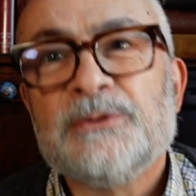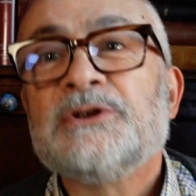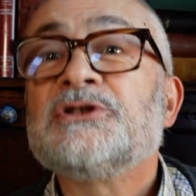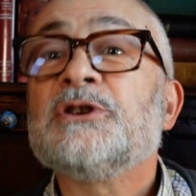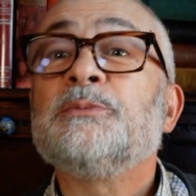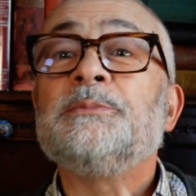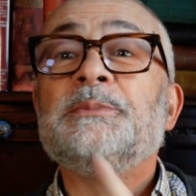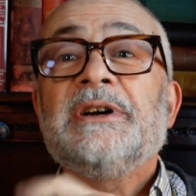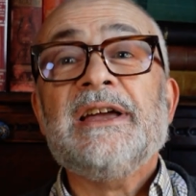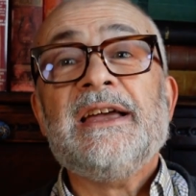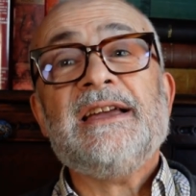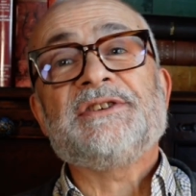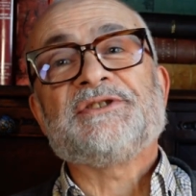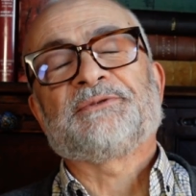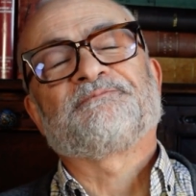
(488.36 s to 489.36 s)
the top of my
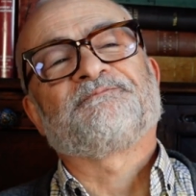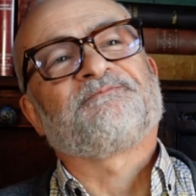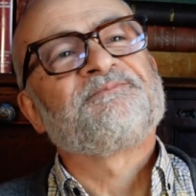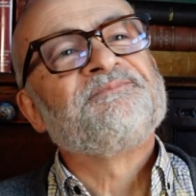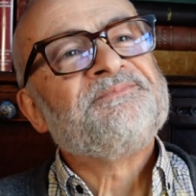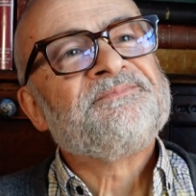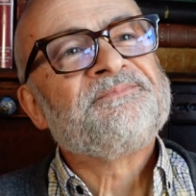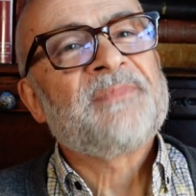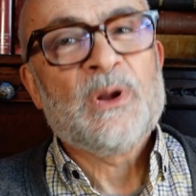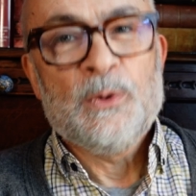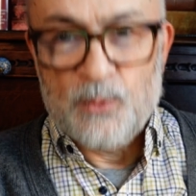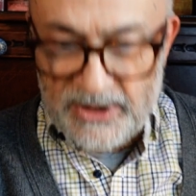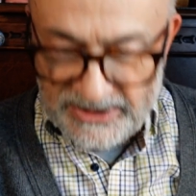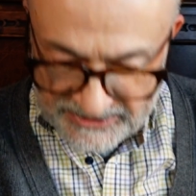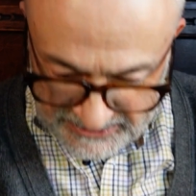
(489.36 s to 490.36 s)
head
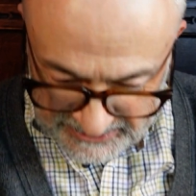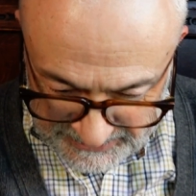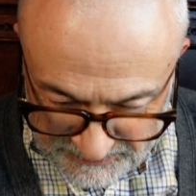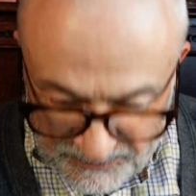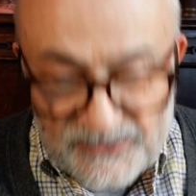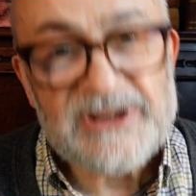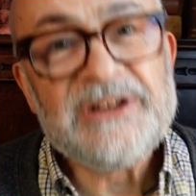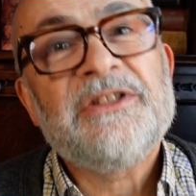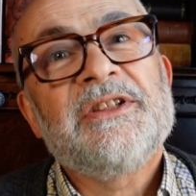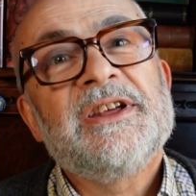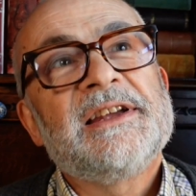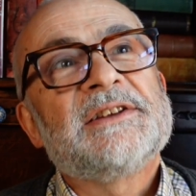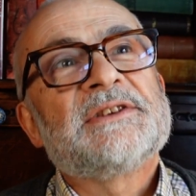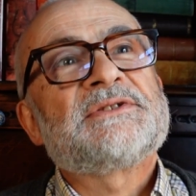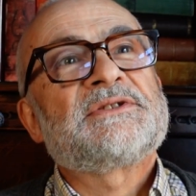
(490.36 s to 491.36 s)
when I read
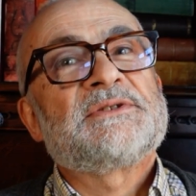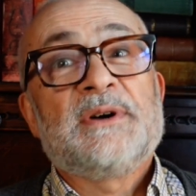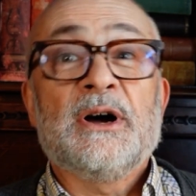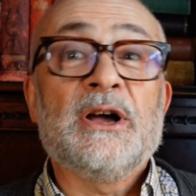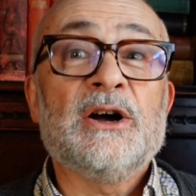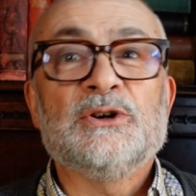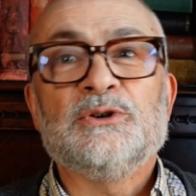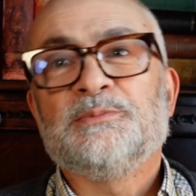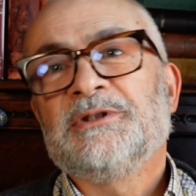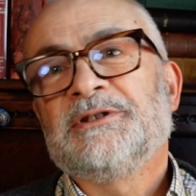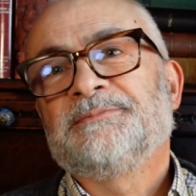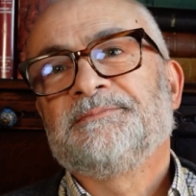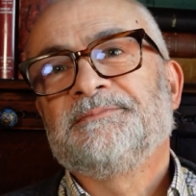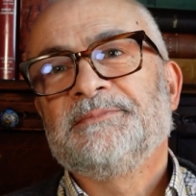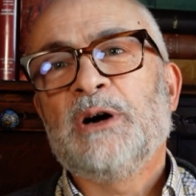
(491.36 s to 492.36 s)
things, I hope.
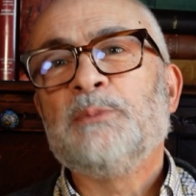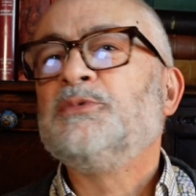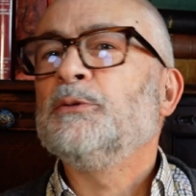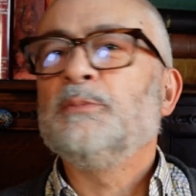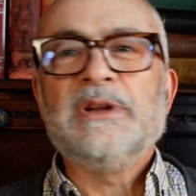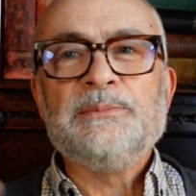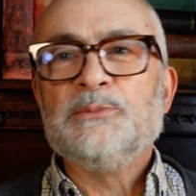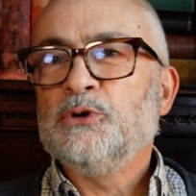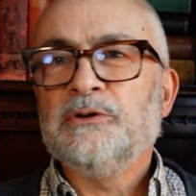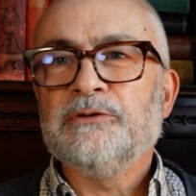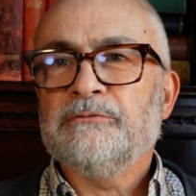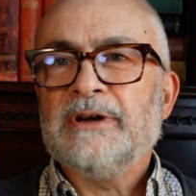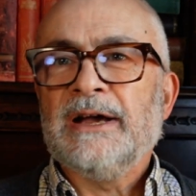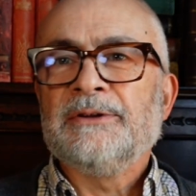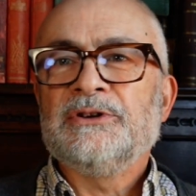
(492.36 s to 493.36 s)
I'll probably move
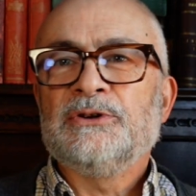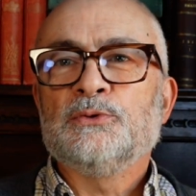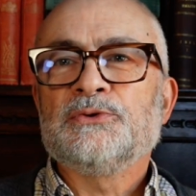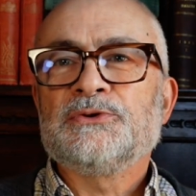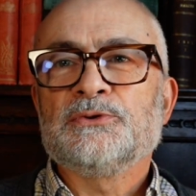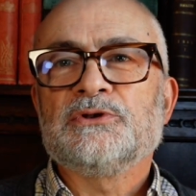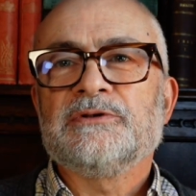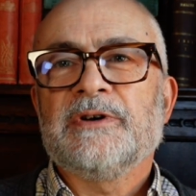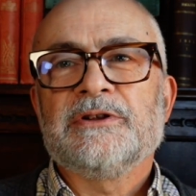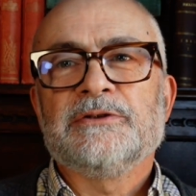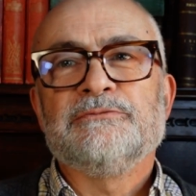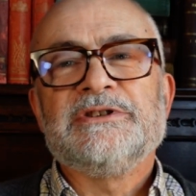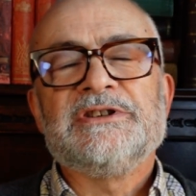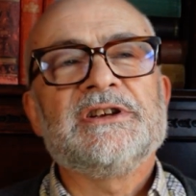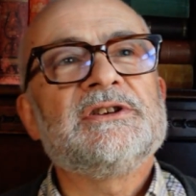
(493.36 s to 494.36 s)
around in all sorts of other
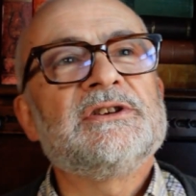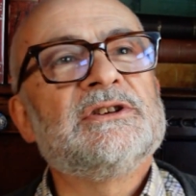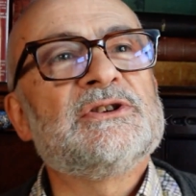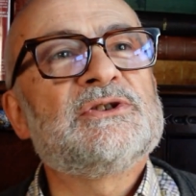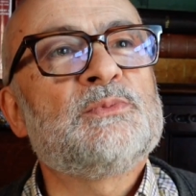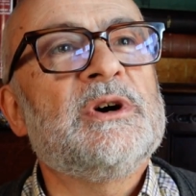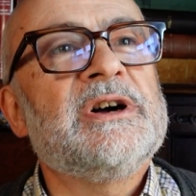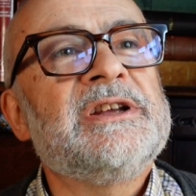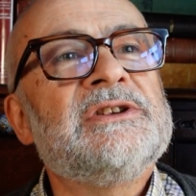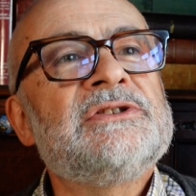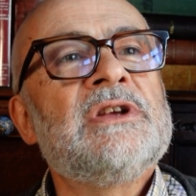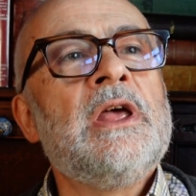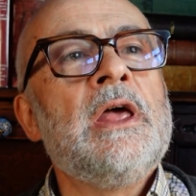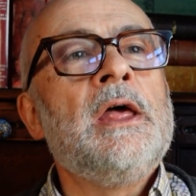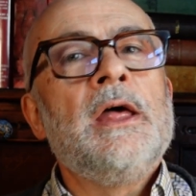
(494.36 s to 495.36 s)
ridiculous ways.
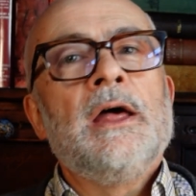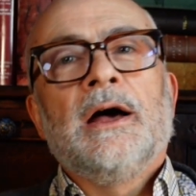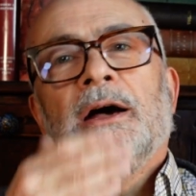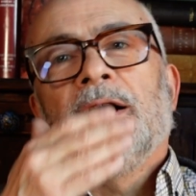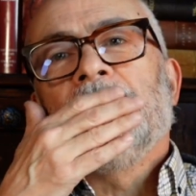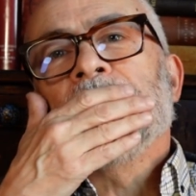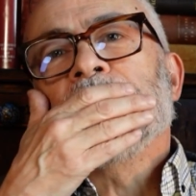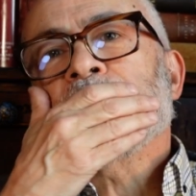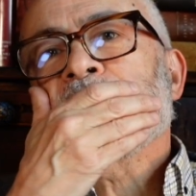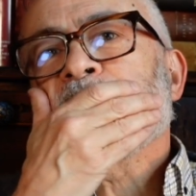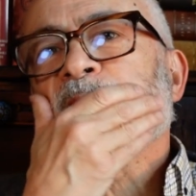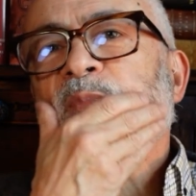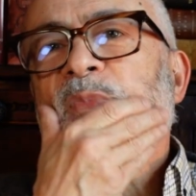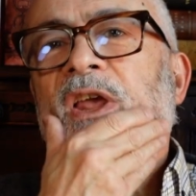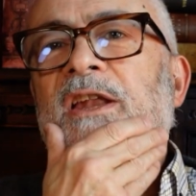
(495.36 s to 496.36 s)

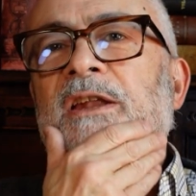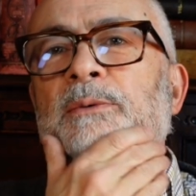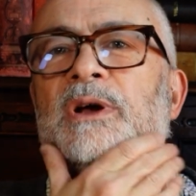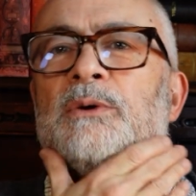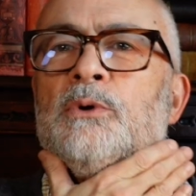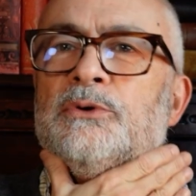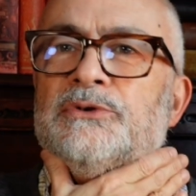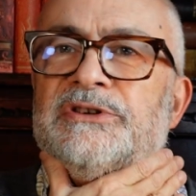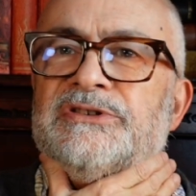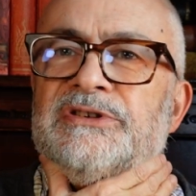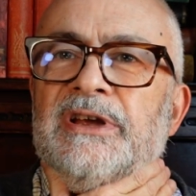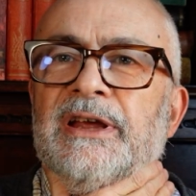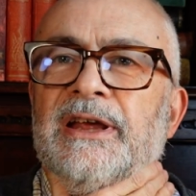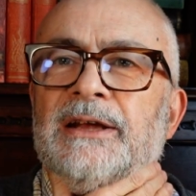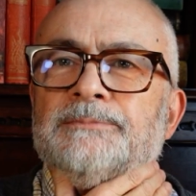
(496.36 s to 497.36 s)
Anyway, what was I
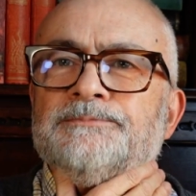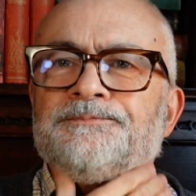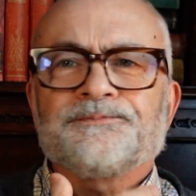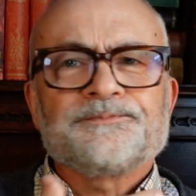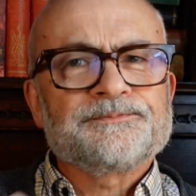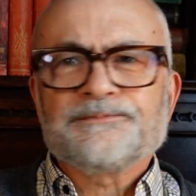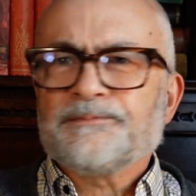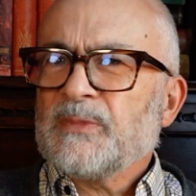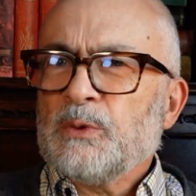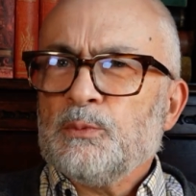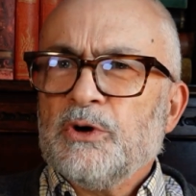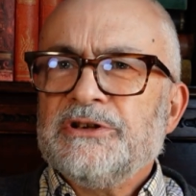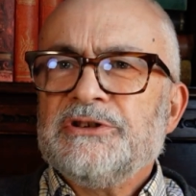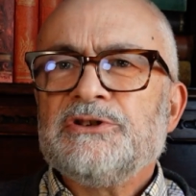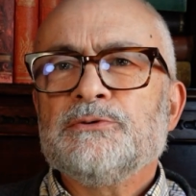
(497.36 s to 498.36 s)
saying?
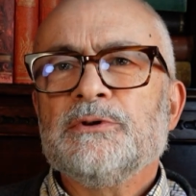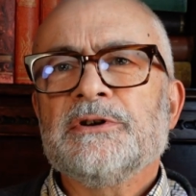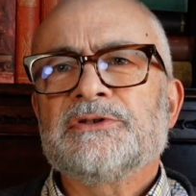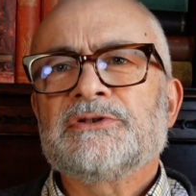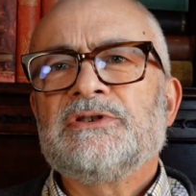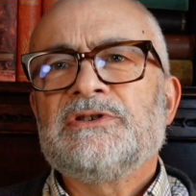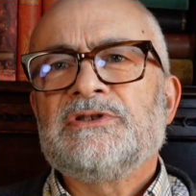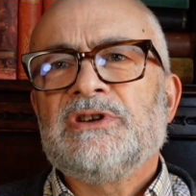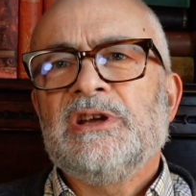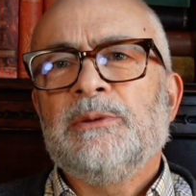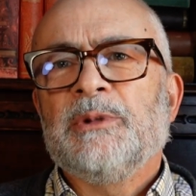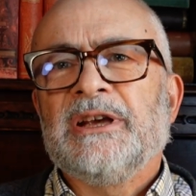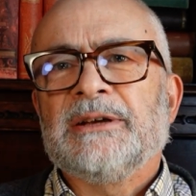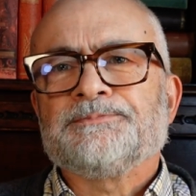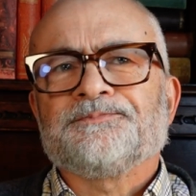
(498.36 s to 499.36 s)
Why did you ask to see
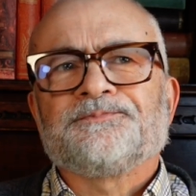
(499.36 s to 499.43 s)
me?